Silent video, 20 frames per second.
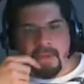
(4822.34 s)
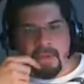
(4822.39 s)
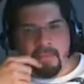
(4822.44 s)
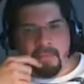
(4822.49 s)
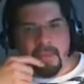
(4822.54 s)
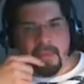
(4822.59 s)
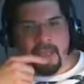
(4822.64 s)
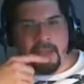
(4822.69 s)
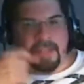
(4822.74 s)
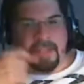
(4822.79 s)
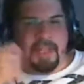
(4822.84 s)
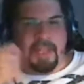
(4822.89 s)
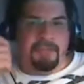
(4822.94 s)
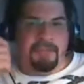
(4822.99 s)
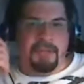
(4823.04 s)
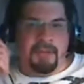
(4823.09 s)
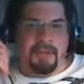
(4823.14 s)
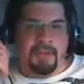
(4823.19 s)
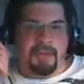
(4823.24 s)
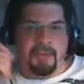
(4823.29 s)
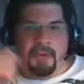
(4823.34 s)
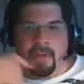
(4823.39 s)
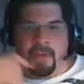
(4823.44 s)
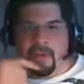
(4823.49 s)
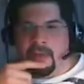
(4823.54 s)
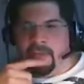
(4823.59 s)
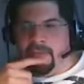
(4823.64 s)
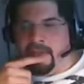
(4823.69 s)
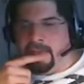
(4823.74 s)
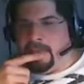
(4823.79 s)
Because after
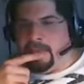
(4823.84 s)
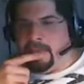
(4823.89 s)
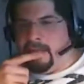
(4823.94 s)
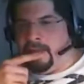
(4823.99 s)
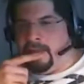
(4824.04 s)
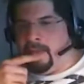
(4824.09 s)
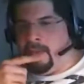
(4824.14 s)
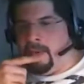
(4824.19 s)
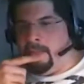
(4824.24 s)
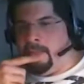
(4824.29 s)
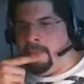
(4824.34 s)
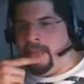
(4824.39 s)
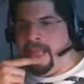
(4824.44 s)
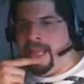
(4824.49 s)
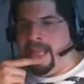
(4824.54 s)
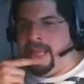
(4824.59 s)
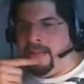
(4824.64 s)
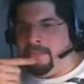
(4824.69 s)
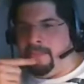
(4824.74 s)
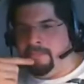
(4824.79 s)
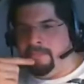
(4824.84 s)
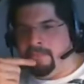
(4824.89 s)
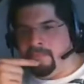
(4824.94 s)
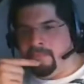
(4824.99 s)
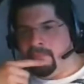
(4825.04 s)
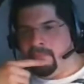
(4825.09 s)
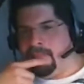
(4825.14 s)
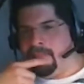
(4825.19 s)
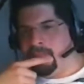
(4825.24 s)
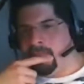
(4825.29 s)
all, if I'm telling you a plan,
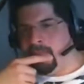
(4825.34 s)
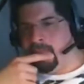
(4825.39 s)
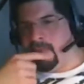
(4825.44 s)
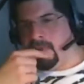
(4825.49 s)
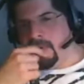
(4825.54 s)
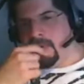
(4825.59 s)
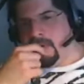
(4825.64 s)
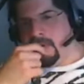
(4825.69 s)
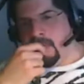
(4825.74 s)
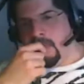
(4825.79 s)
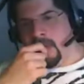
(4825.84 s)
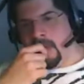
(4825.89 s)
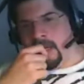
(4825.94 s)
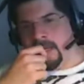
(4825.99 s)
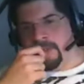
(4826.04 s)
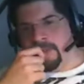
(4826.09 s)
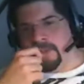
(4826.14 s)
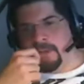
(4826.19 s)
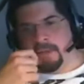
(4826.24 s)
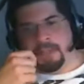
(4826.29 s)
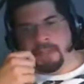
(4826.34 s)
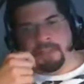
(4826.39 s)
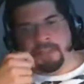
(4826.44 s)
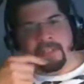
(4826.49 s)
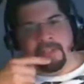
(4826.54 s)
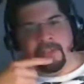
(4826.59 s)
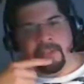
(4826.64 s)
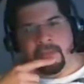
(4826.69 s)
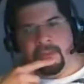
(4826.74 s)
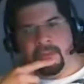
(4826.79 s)
what
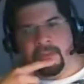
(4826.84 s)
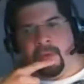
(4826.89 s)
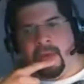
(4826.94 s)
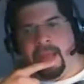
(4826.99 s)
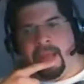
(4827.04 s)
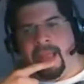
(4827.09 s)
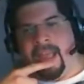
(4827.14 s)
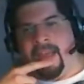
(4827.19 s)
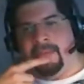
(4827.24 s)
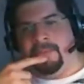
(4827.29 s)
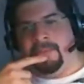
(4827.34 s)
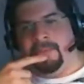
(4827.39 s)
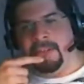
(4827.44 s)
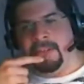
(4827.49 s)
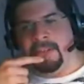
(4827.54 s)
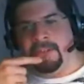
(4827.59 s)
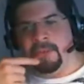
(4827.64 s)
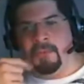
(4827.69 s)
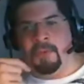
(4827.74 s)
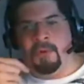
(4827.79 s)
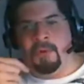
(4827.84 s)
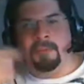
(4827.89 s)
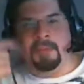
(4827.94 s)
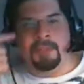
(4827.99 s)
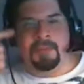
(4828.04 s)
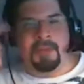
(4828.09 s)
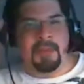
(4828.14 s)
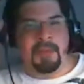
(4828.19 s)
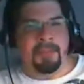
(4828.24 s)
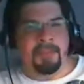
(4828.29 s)
assurances do I have that you won't
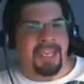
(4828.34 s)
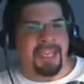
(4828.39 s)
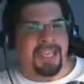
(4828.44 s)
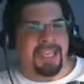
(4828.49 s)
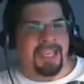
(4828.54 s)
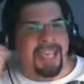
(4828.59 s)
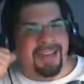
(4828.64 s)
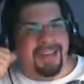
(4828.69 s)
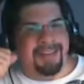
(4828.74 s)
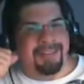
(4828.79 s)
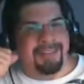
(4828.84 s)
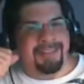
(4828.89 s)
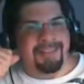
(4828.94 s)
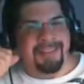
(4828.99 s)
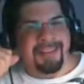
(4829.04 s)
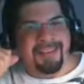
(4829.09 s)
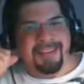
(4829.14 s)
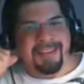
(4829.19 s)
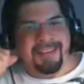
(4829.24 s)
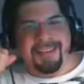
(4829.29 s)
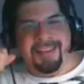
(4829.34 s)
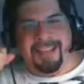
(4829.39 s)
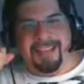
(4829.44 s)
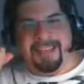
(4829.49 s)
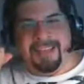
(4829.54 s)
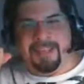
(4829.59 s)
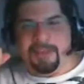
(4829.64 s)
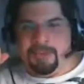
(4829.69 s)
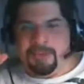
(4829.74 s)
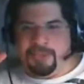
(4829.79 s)
betray me again, like
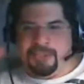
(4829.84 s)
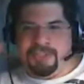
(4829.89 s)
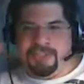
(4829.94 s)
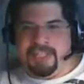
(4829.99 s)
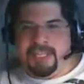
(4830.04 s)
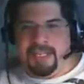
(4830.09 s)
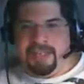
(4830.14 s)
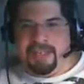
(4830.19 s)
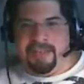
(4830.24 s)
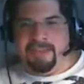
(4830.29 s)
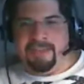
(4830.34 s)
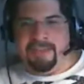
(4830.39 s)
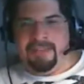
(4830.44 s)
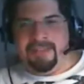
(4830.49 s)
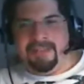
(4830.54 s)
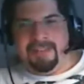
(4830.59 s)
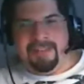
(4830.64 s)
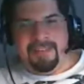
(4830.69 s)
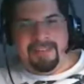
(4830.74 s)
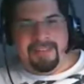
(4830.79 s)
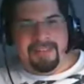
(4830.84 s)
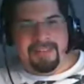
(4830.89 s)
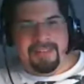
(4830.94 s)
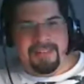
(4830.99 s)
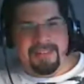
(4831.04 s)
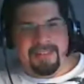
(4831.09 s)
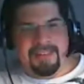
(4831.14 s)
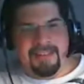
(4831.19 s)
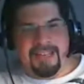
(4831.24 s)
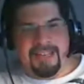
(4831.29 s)
you just did
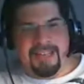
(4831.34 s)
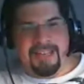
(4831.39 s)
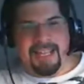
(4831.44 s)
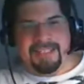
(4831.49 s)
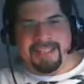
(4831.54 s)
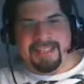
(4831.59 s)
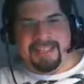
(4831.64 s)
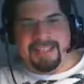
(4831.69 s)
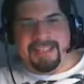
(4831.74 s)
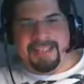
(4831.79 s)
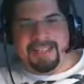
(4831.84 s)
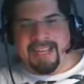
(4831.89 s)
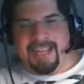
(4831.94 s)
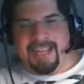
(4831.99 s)
last night?